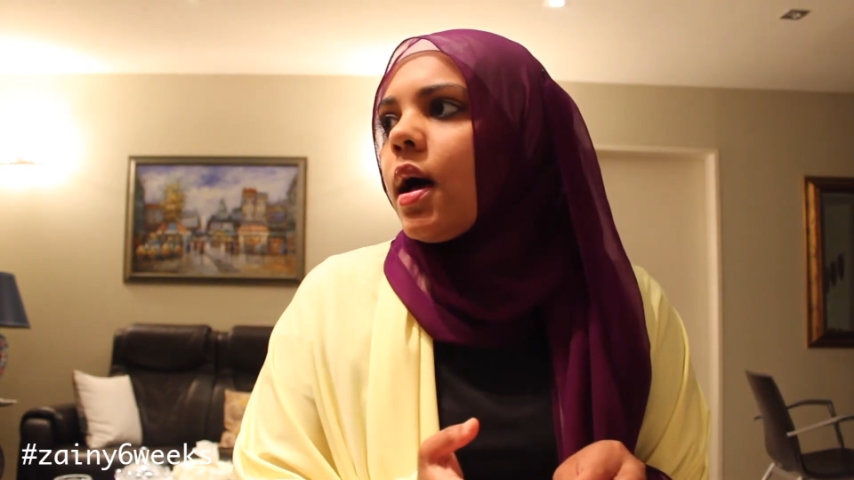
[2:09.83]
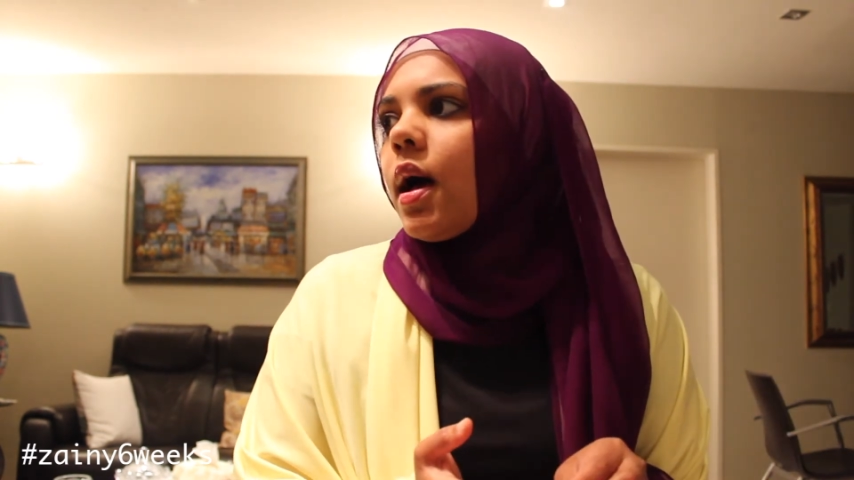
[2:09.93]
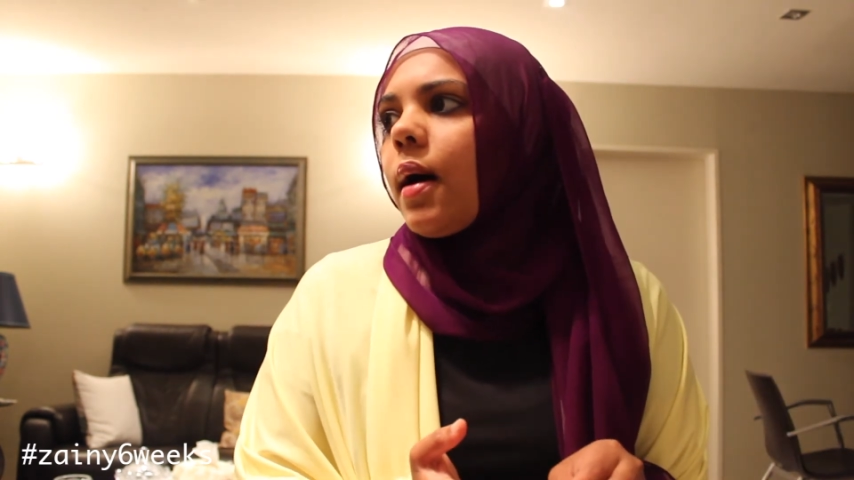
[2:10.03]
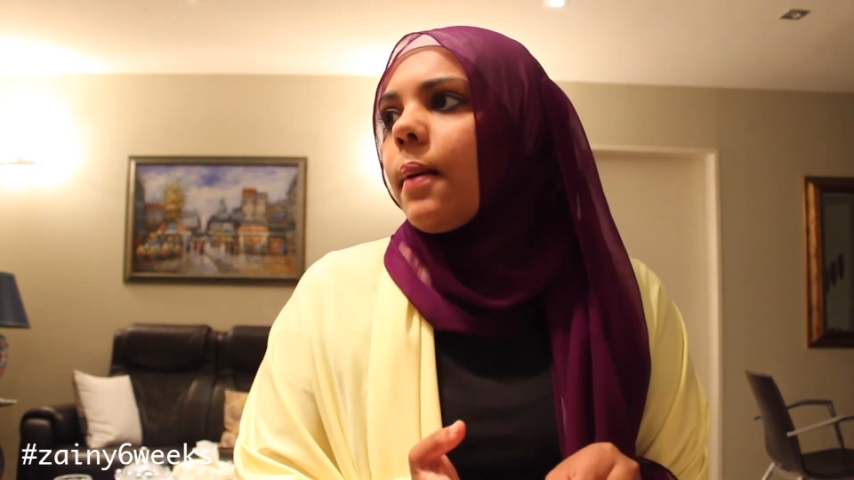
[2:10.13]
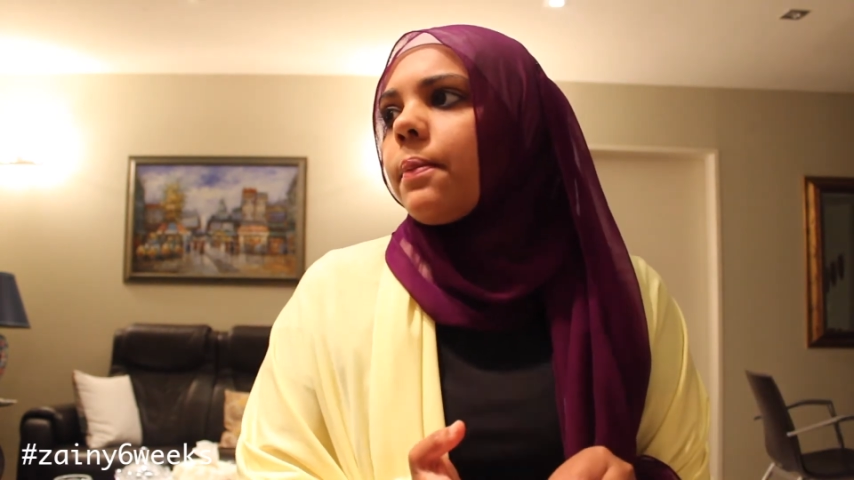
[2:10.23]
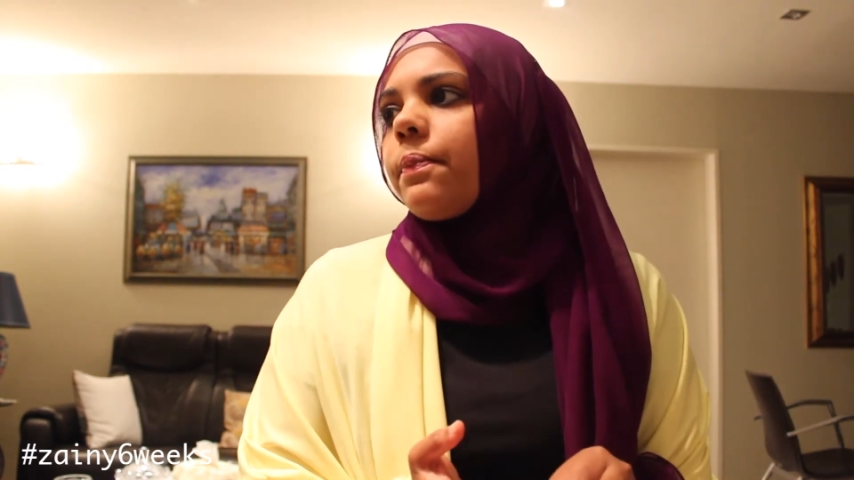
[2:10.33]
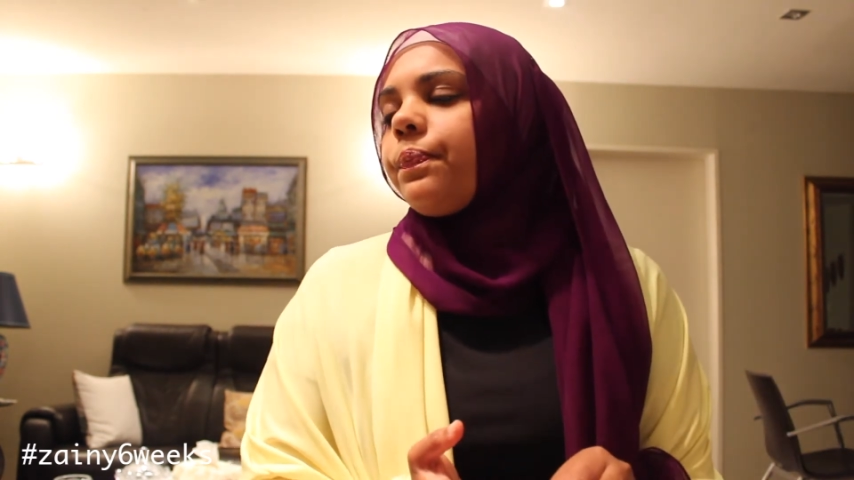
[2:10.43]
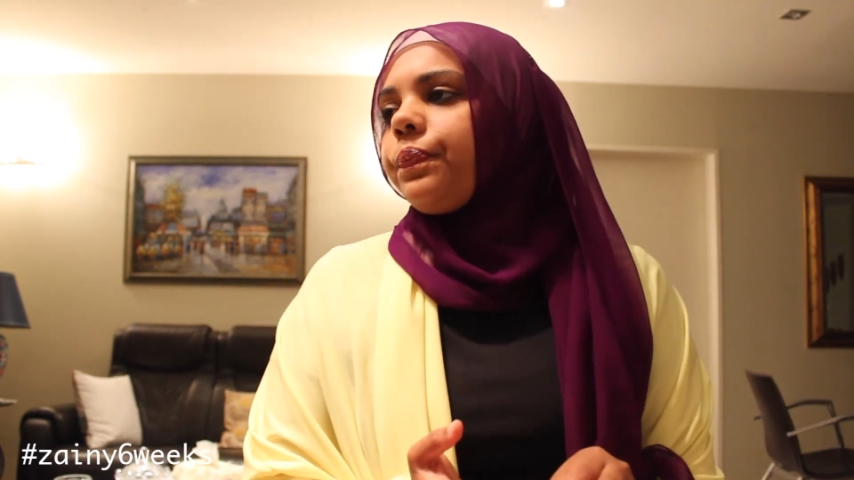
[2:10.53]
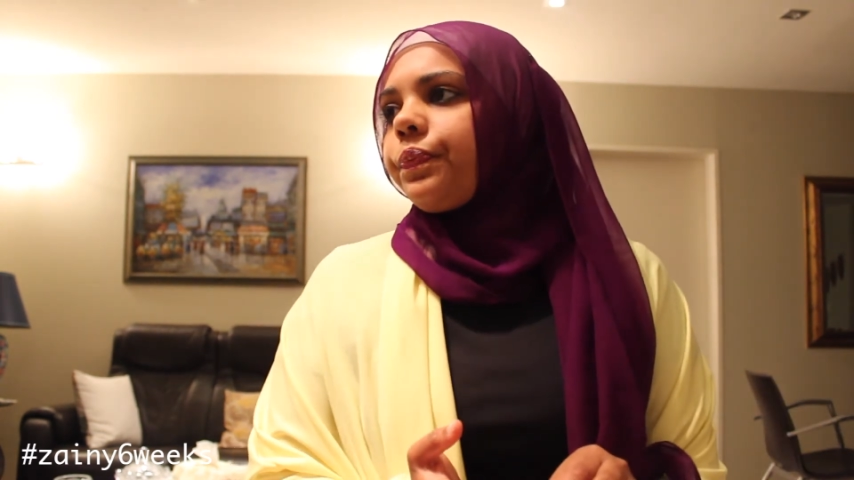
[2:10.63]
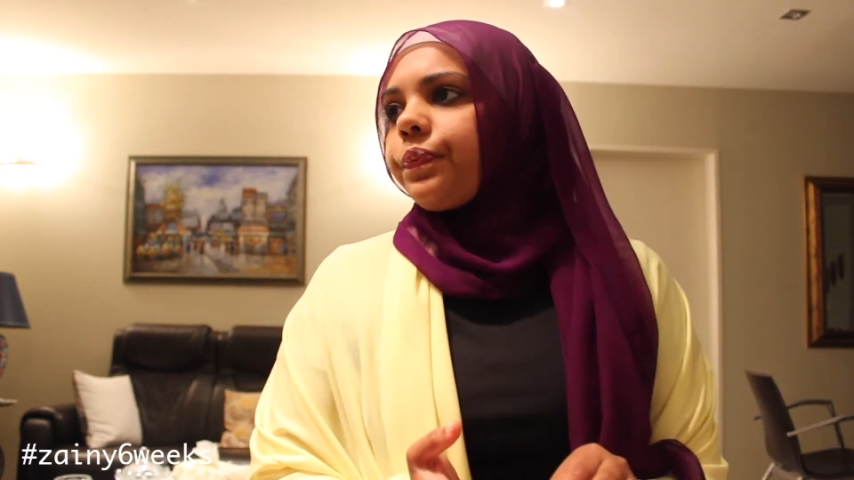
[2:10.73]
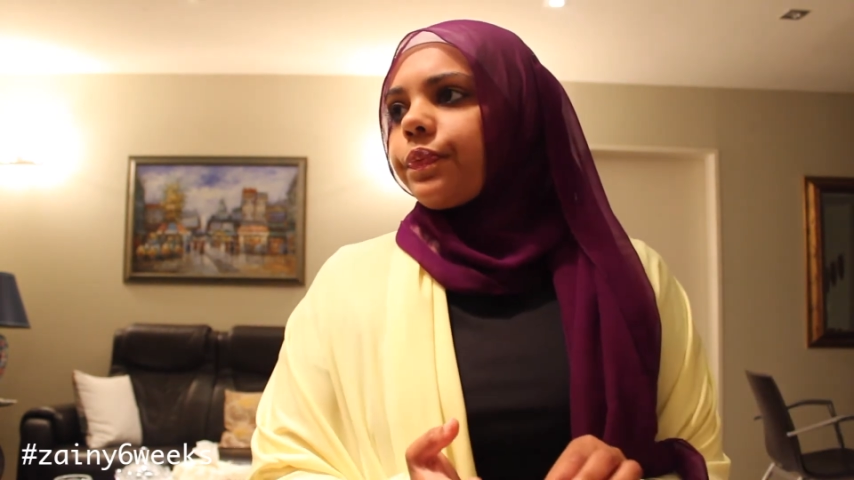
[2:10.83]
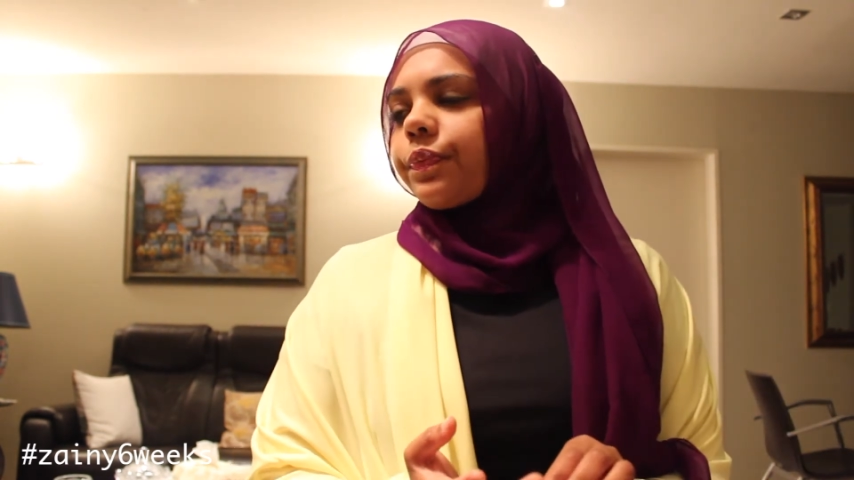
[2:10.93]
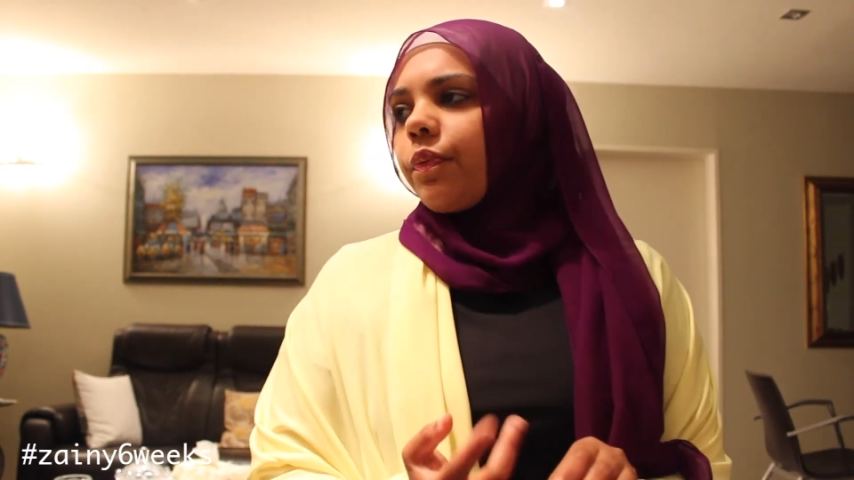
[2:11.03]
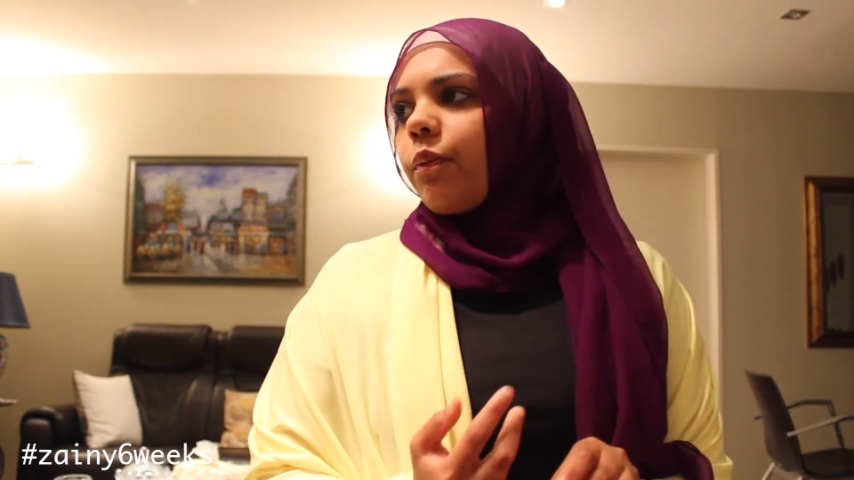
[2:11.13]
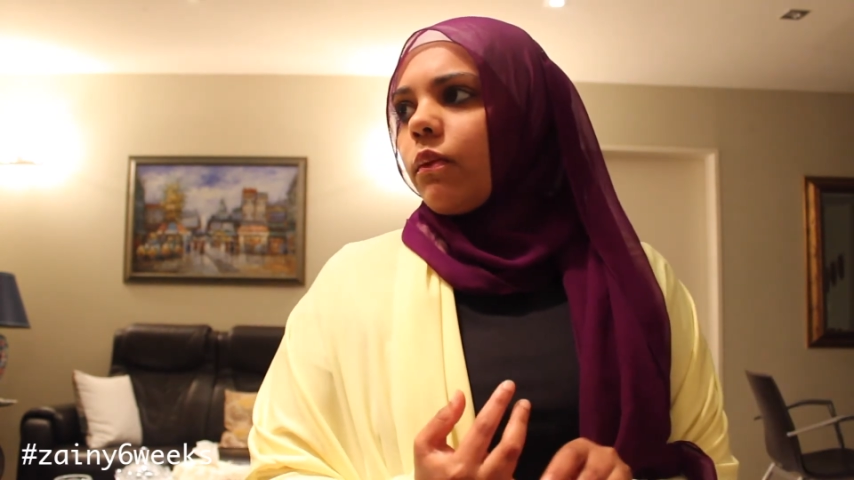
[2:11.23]
My
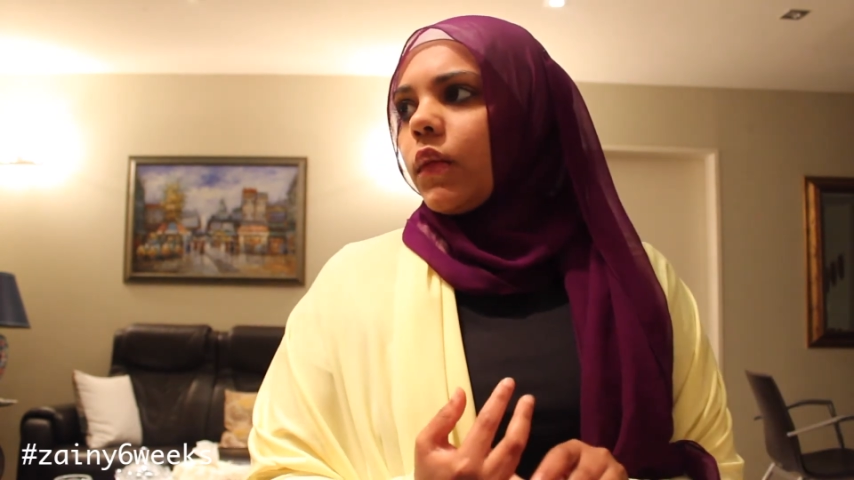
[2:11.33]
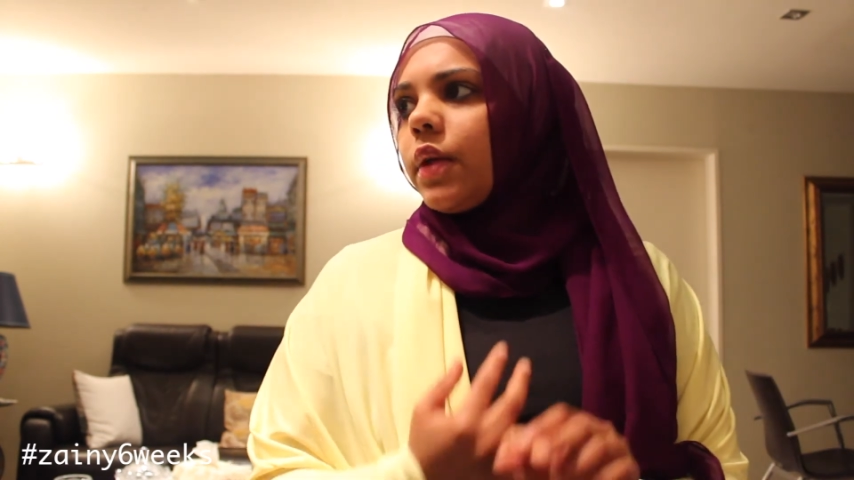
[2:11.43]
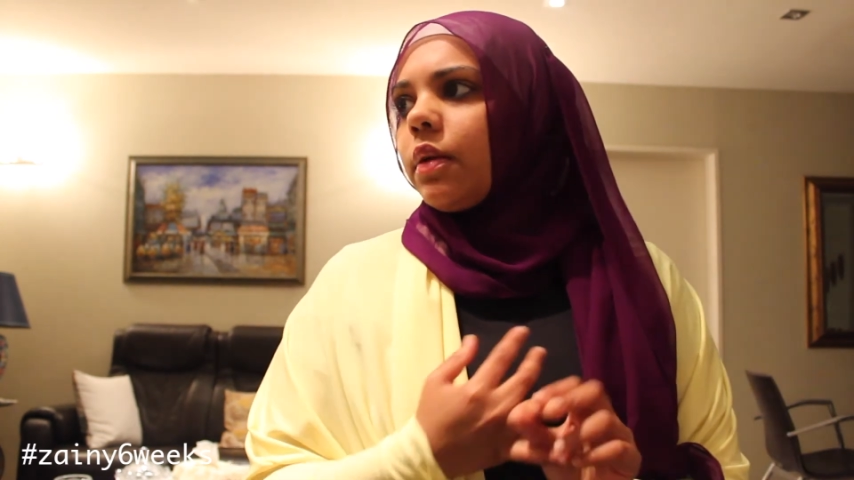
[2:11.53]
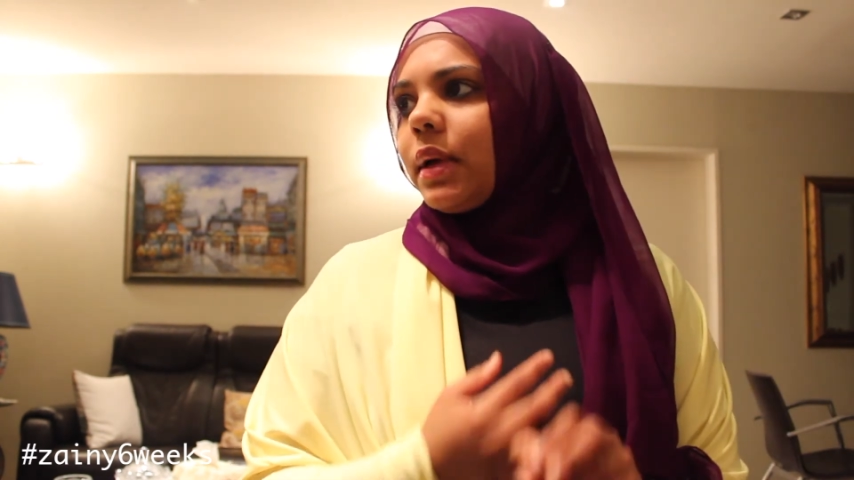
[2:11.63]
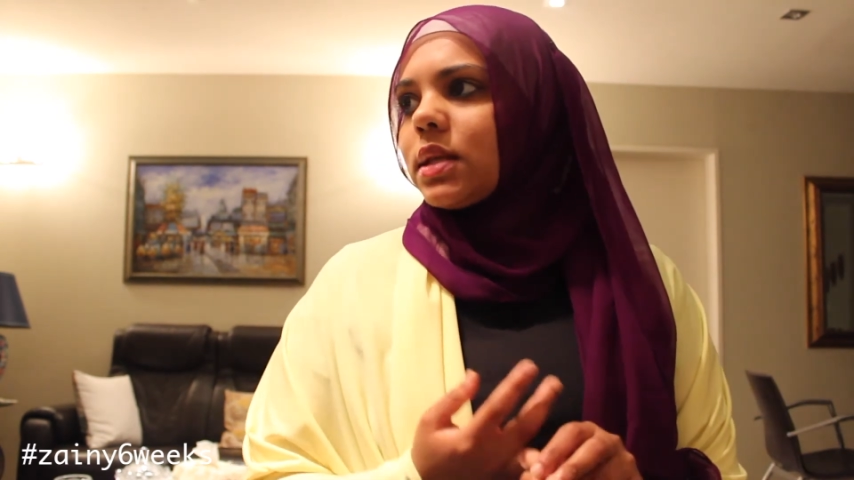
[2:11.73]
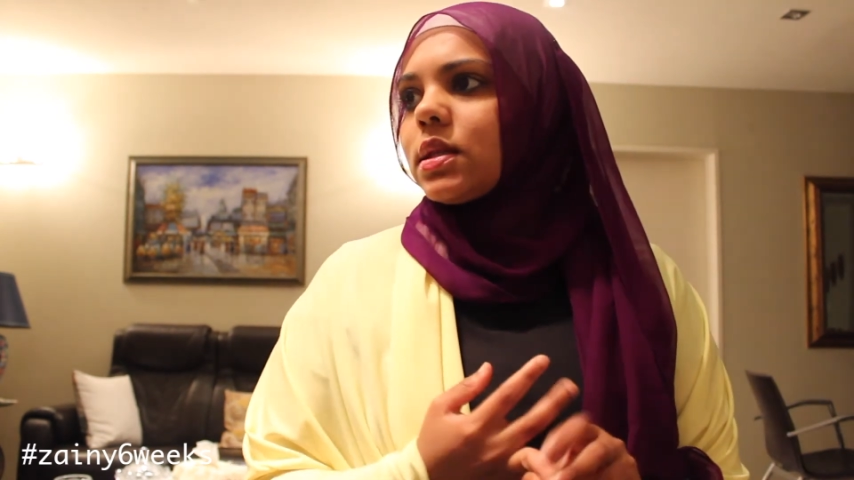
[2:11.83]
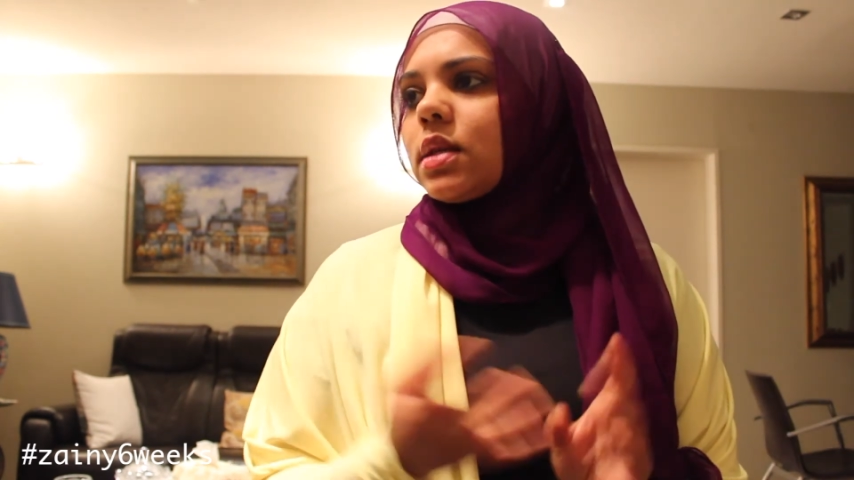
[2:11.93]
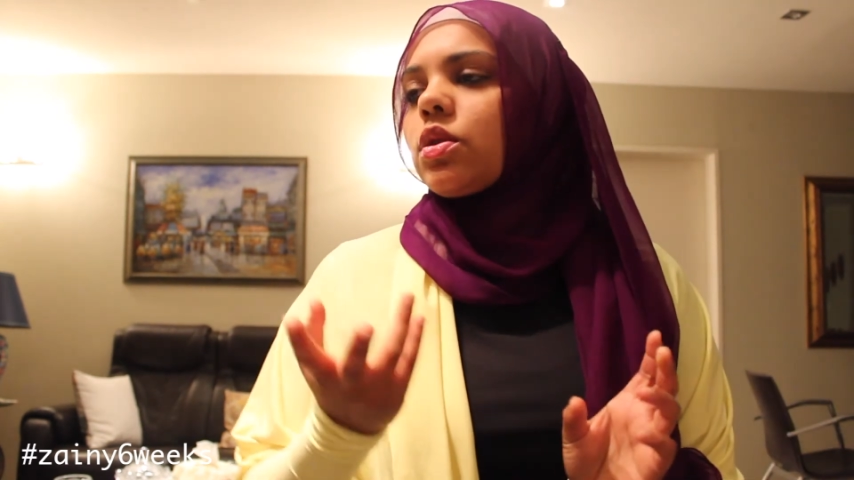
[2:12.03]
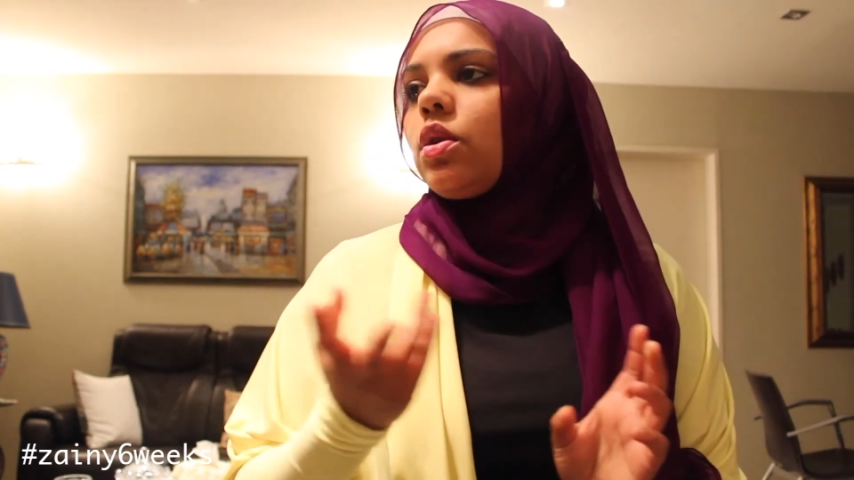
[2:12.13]
exercise